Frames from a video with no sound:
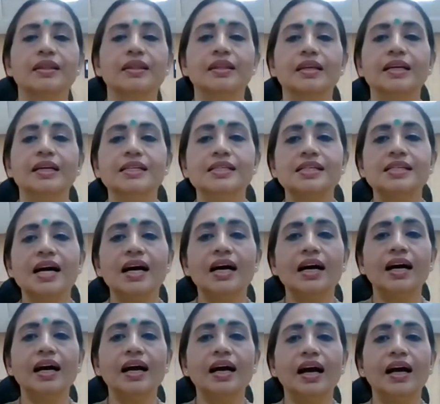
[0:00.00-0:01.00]

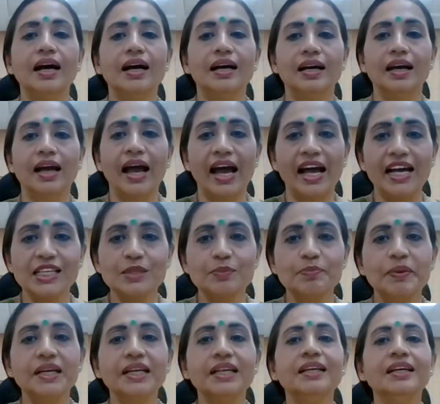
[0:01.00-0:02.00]
India has
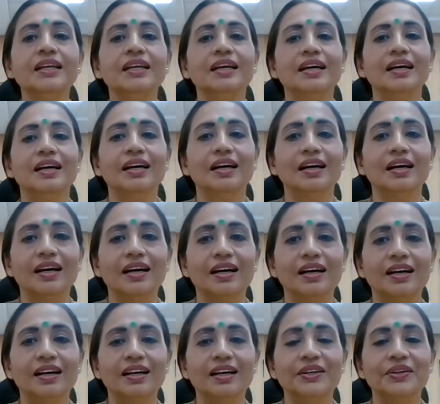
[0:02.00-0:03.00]
been
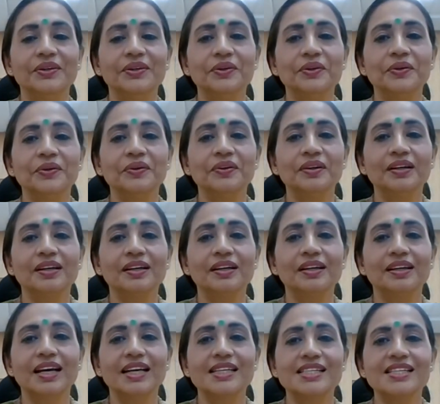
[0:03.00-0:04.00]

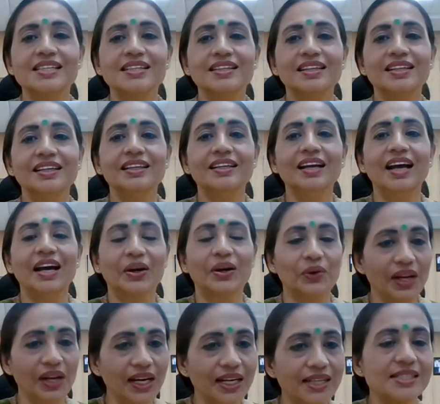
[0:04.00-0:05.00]
getting real
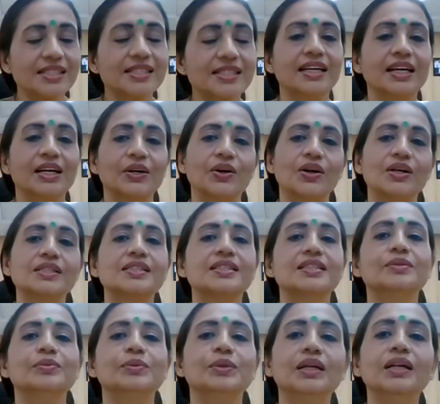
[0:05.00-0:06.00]
accolades across
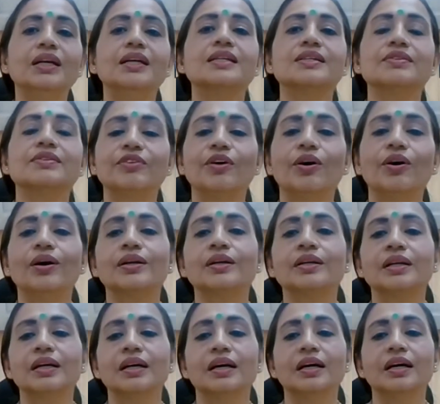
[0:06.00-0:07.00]
the world for
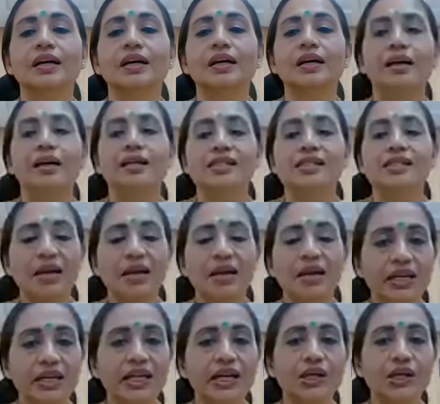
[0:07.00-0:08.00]
a
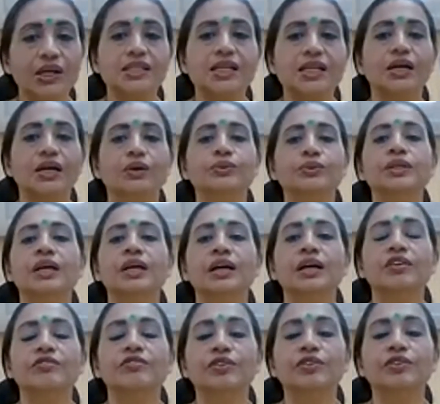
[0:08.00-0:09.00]
timely lockdown,
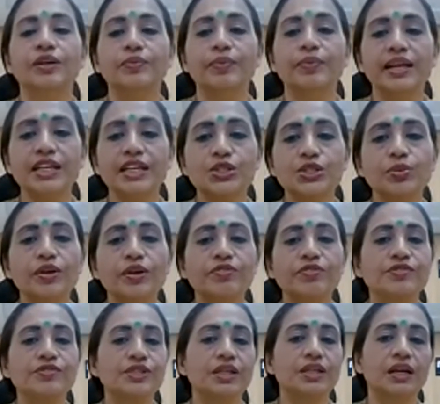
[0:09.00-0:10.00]
for a very
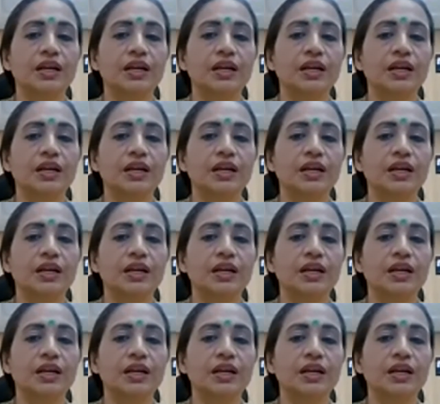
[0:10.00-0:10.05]
swift,